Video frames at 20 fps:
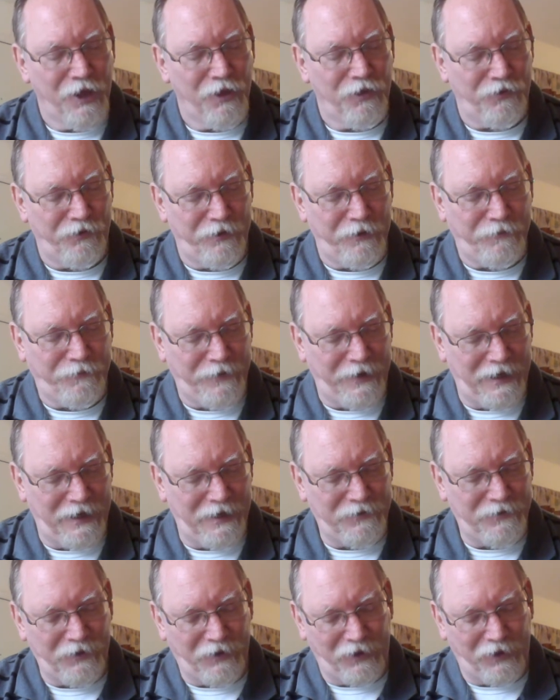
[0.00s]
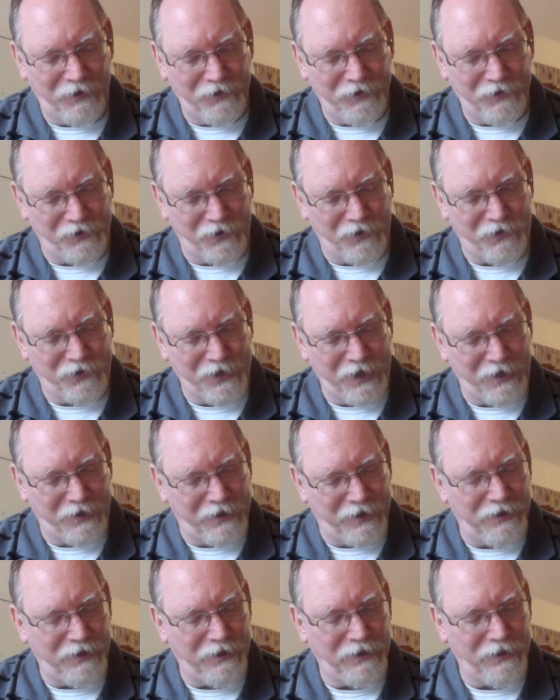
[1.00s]
Through faith also
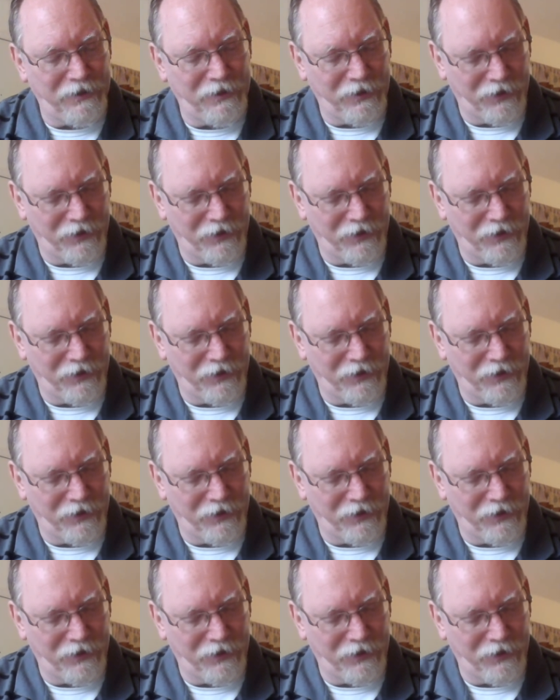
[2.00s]
Sarah